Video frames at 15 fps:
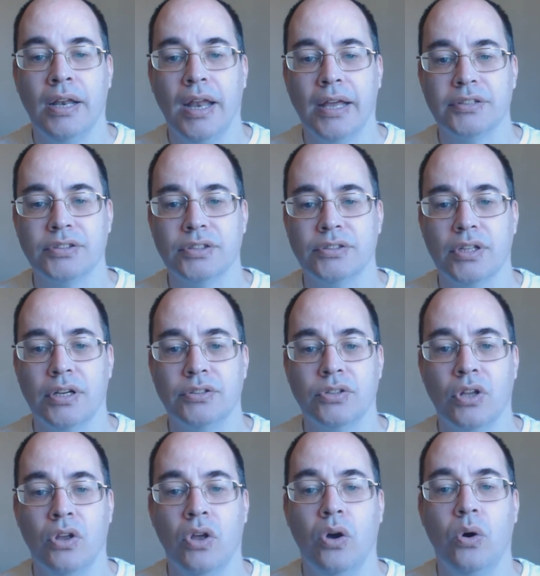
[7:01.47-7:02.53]
and exercise.
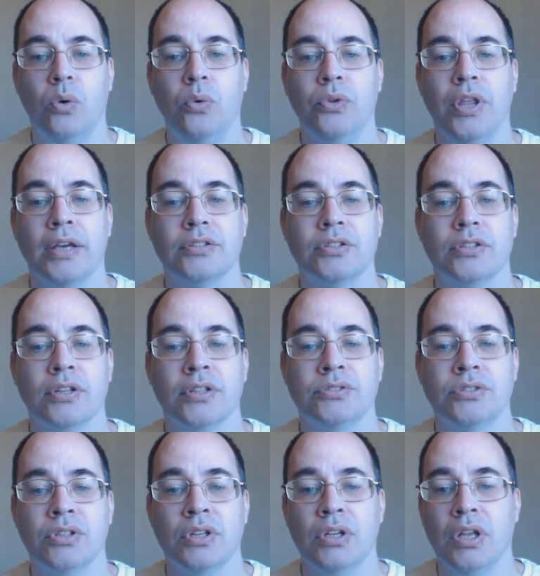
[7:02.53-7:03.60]
All the
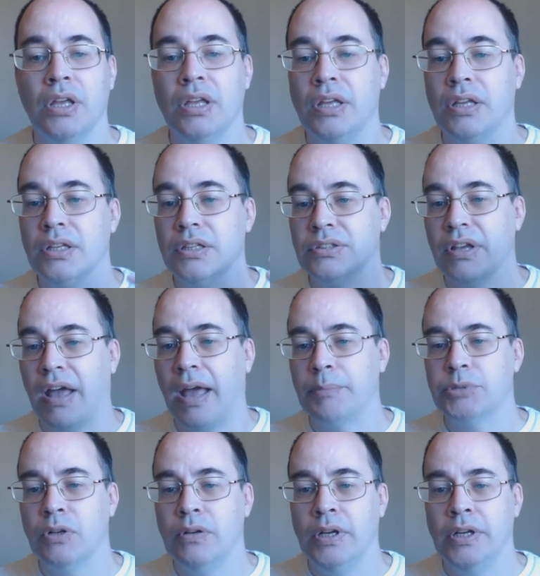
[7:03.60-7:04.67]
exercise is
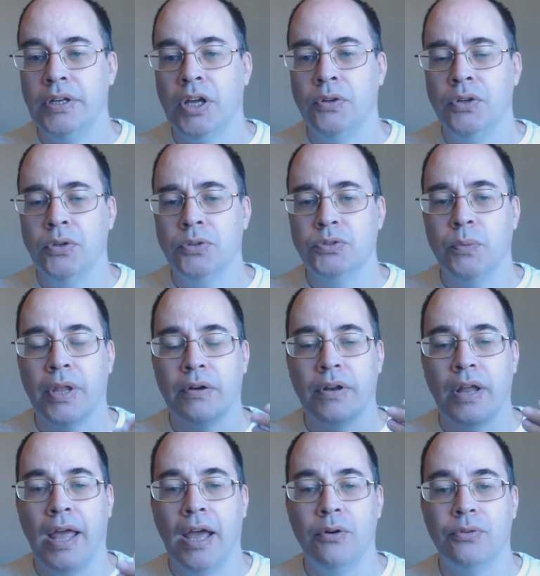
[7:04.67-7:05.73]
absolutely no use without
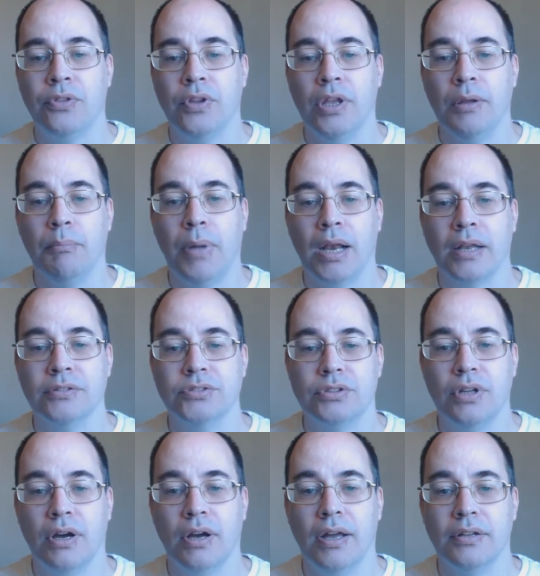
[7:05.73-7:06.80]
a healthy,
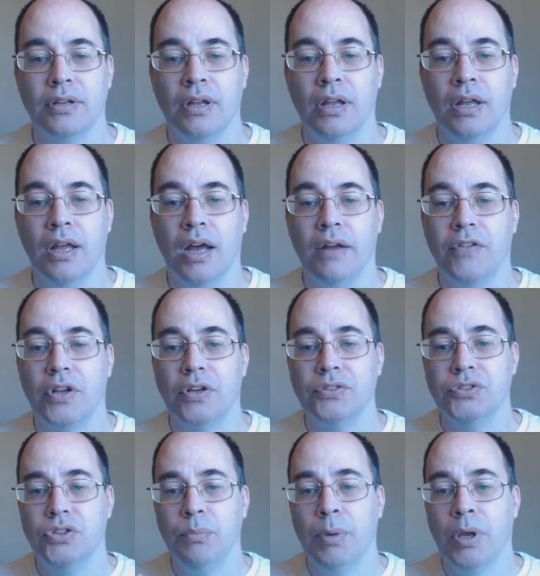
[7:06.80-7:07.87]
balanced diet. You'll be
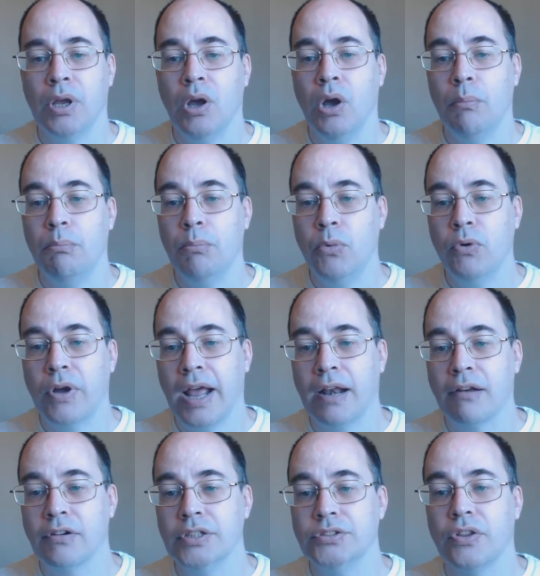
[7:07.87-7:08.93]
consuming more
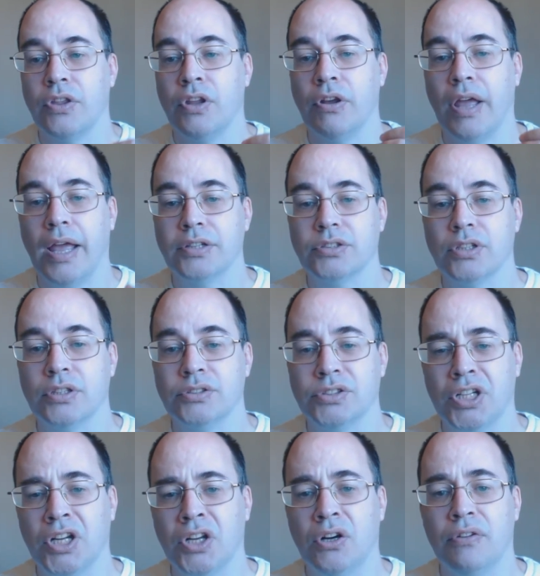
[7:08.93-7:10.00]
calories than you're
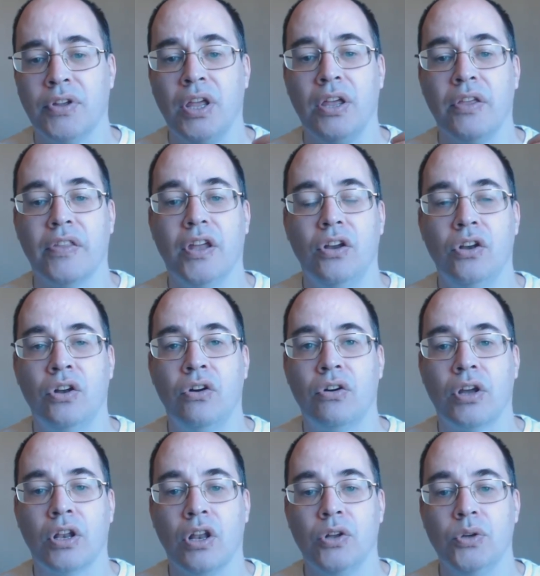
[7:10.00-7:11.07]
exercising off, and you're
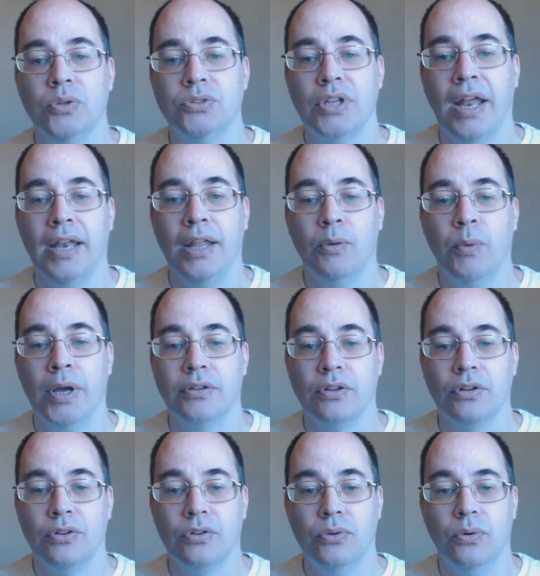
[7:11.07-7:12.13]
not going to lose any weight
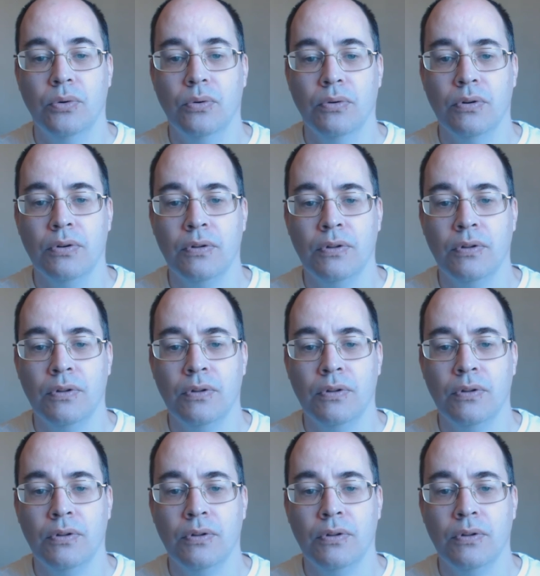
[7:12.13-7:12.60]
at all.